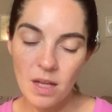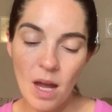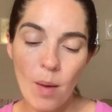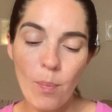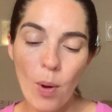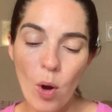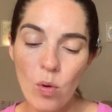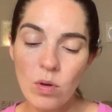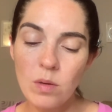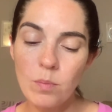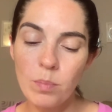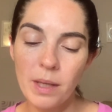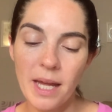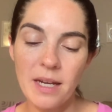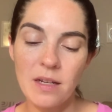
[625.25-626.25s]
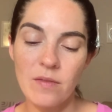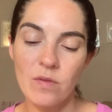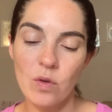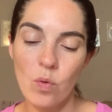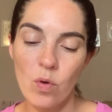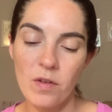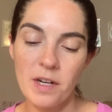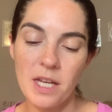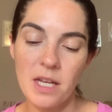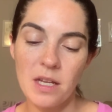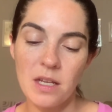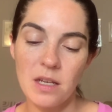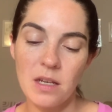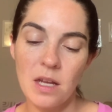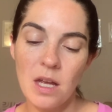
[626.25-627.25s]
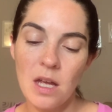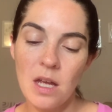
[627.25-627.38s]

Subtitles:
A potent blend of nori and